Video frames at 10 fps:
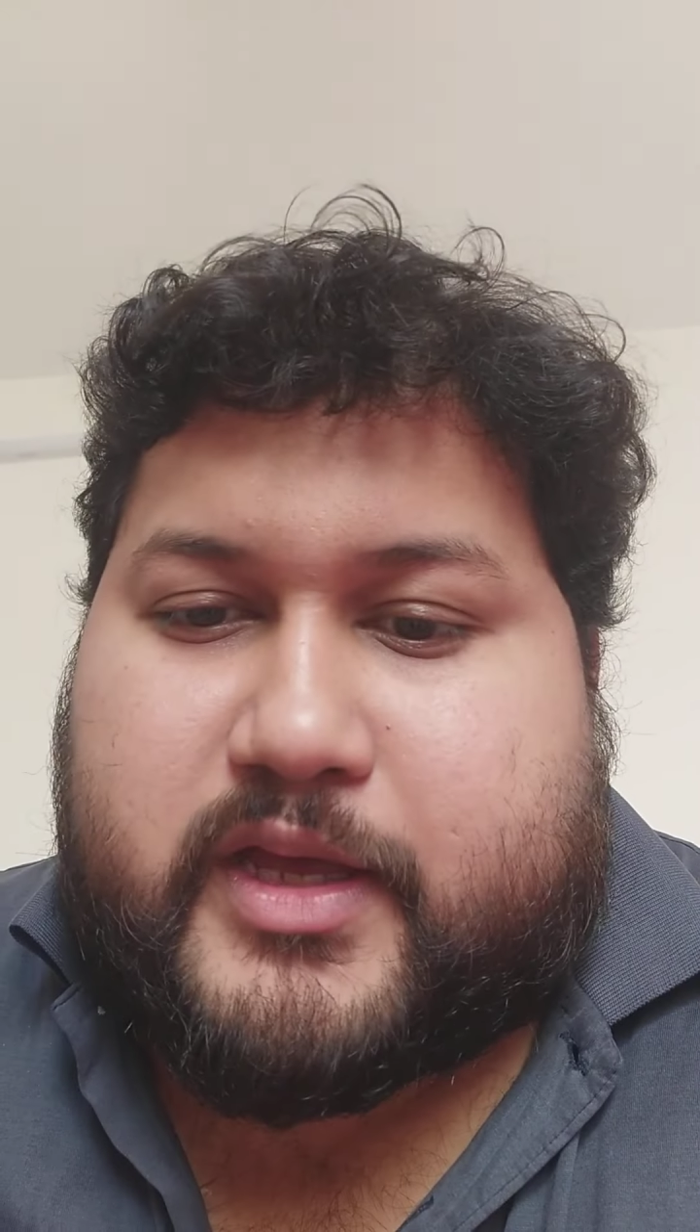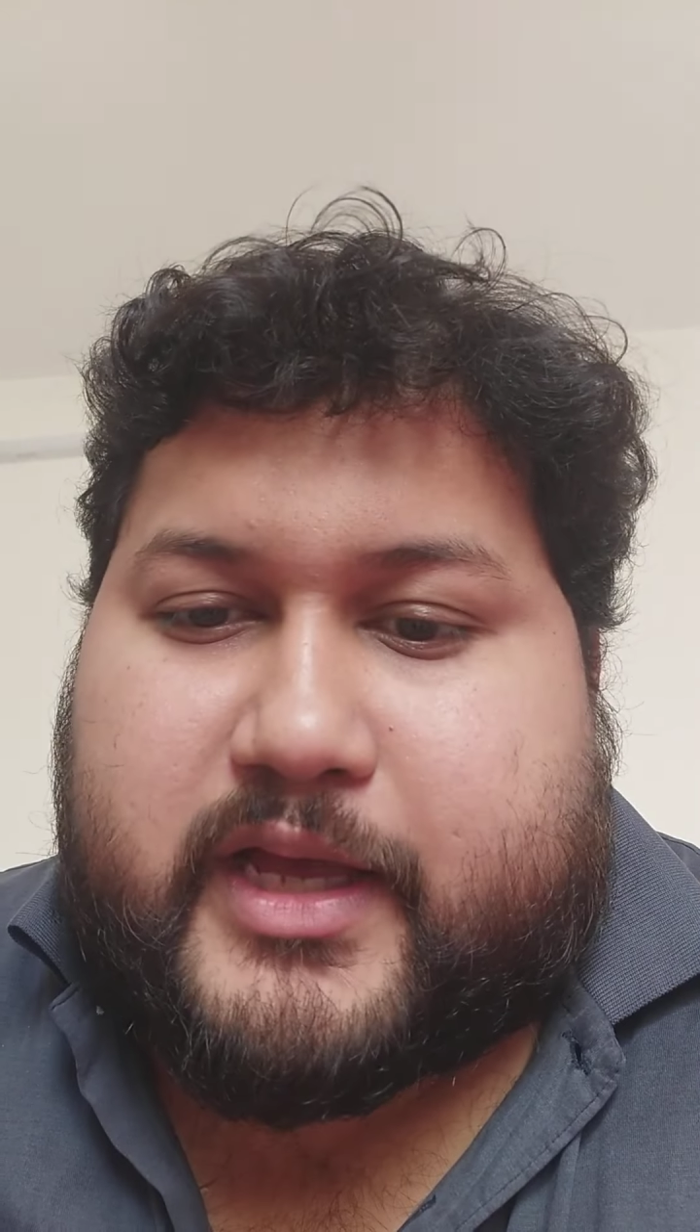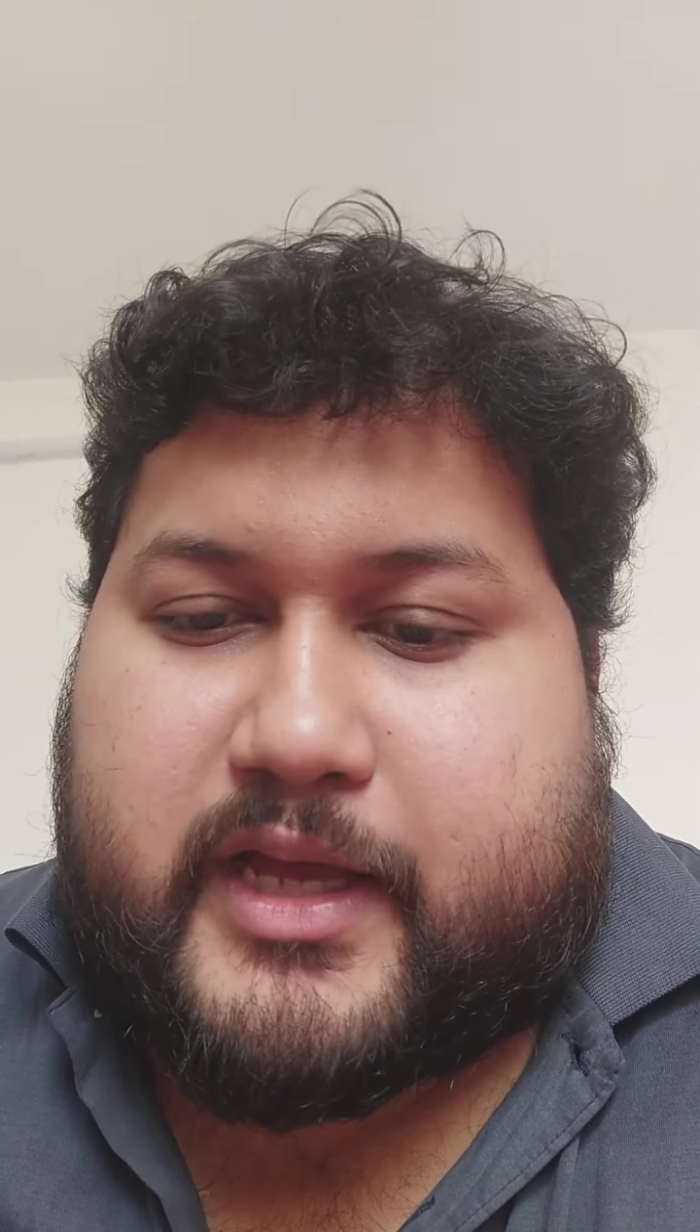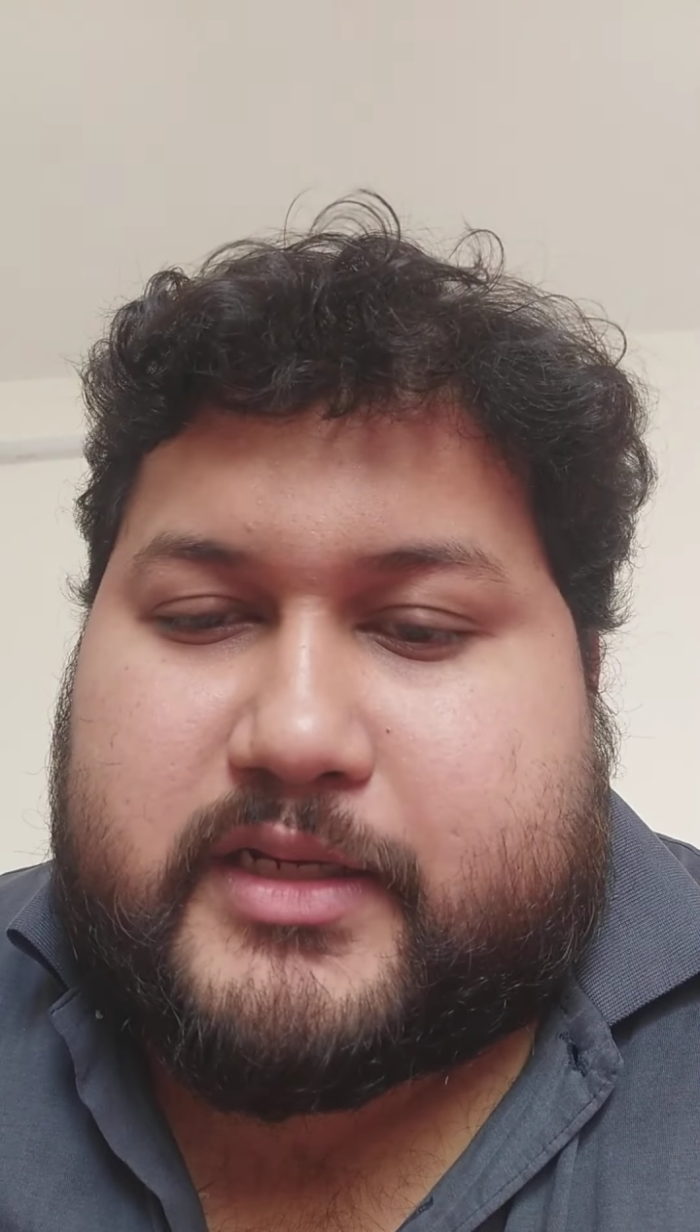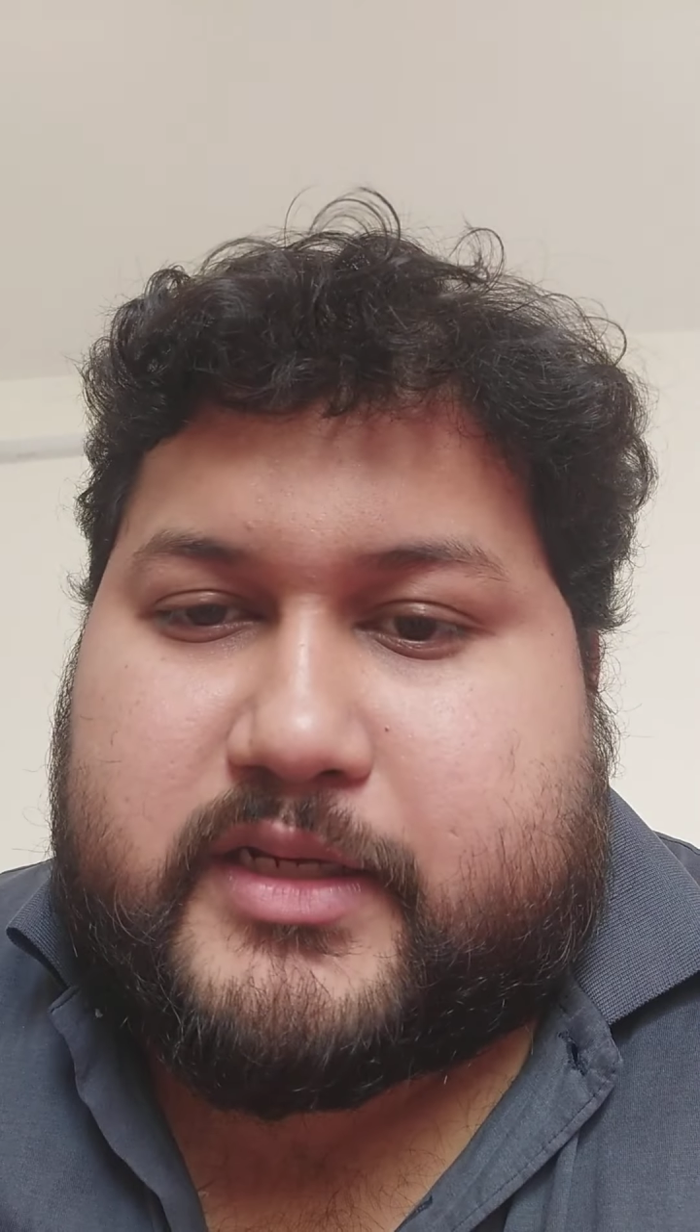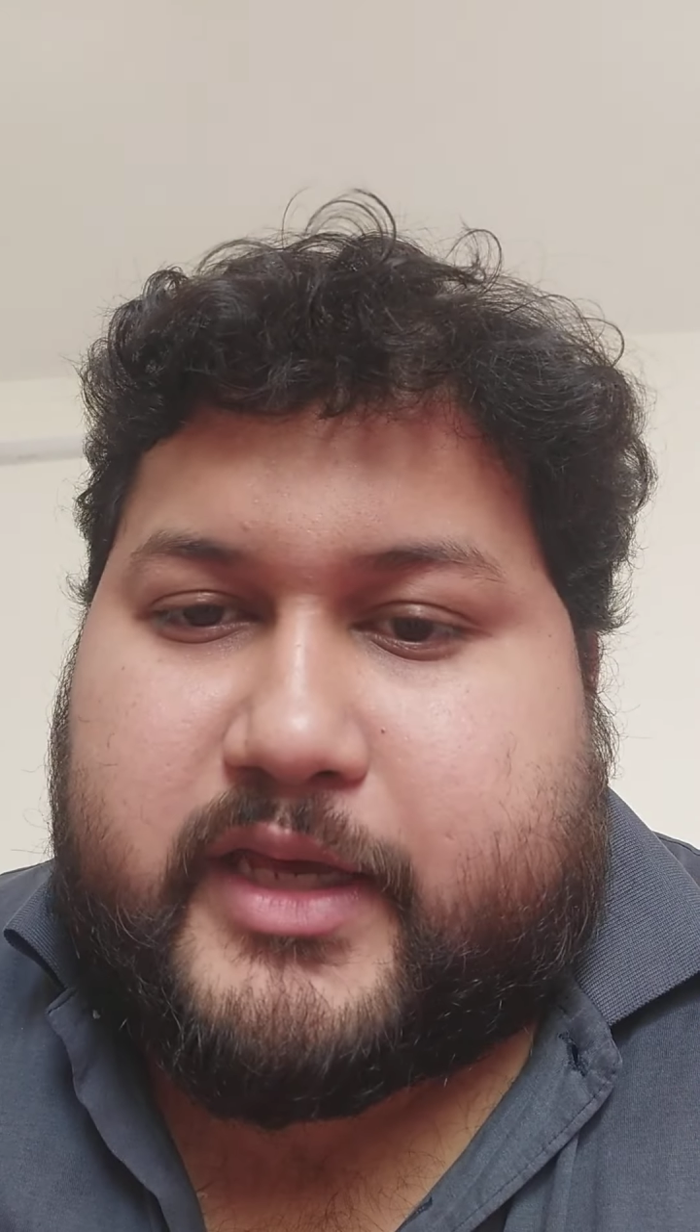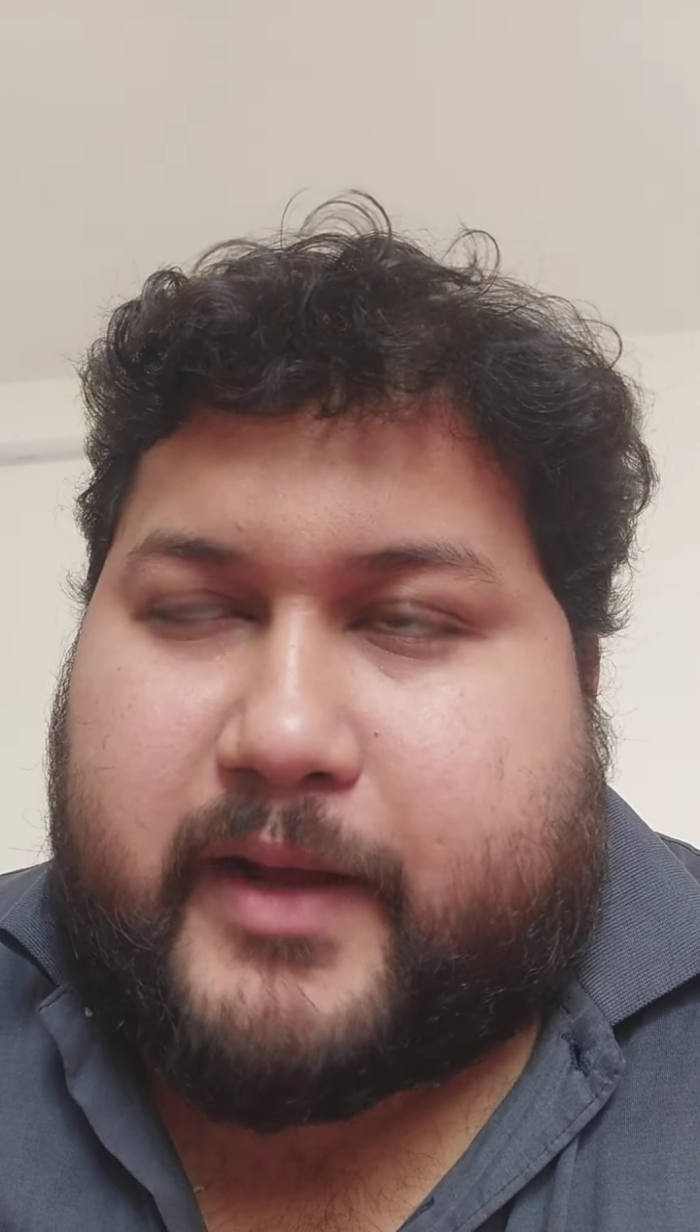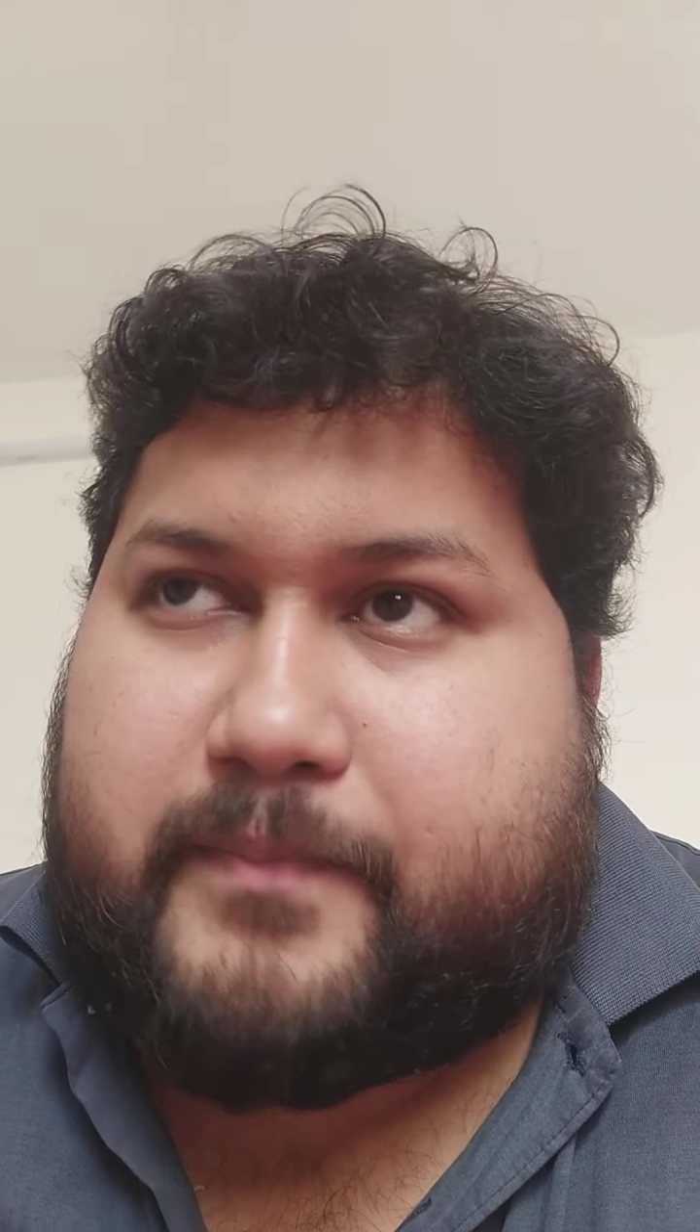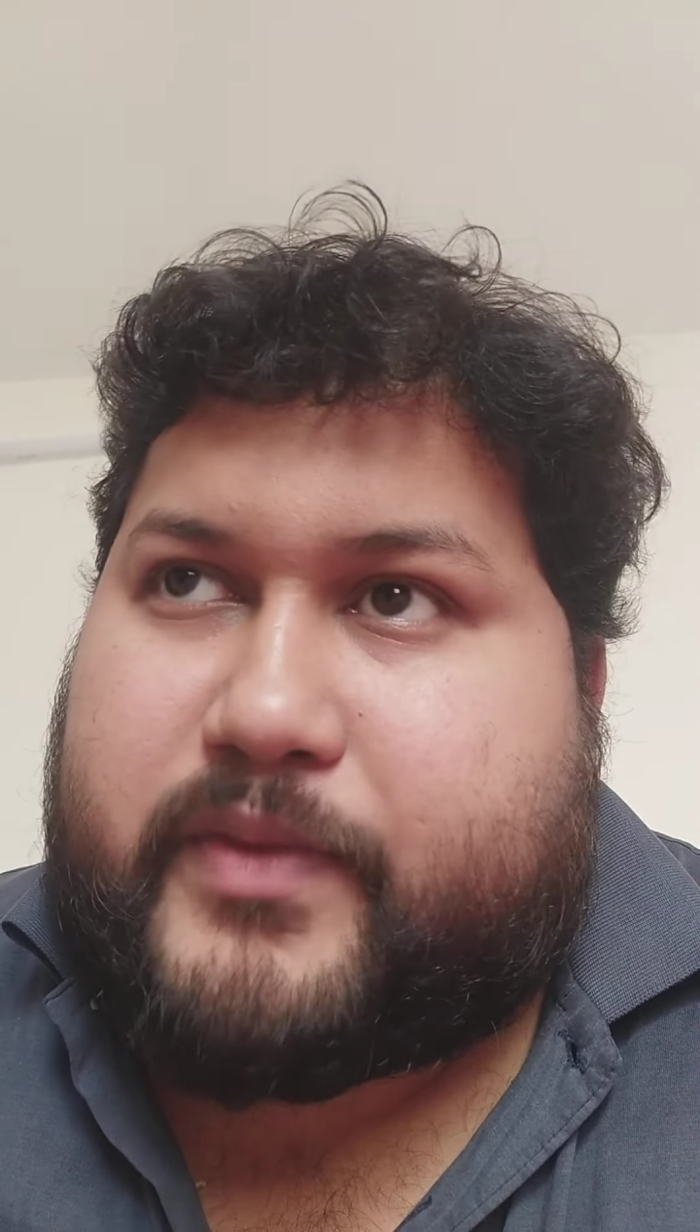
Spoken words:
And yeah,